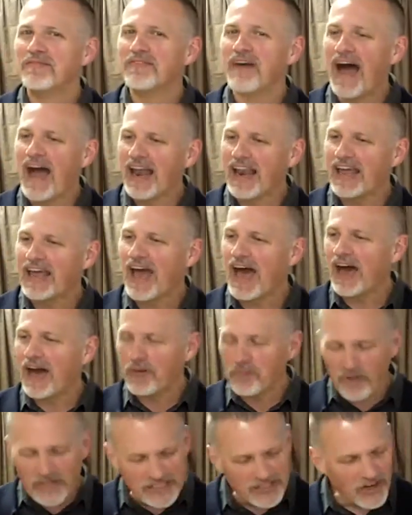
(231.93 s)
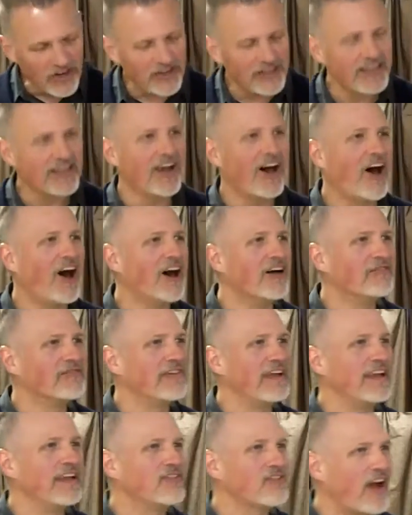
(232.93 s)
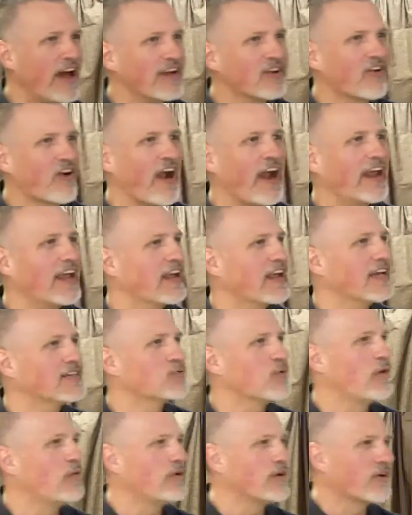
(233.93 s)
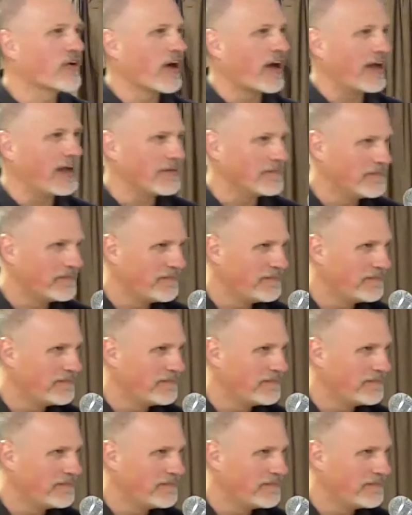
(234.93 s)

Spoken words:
Finally, we turned it off and tried to crank it, and guess what? It wouldn't crank.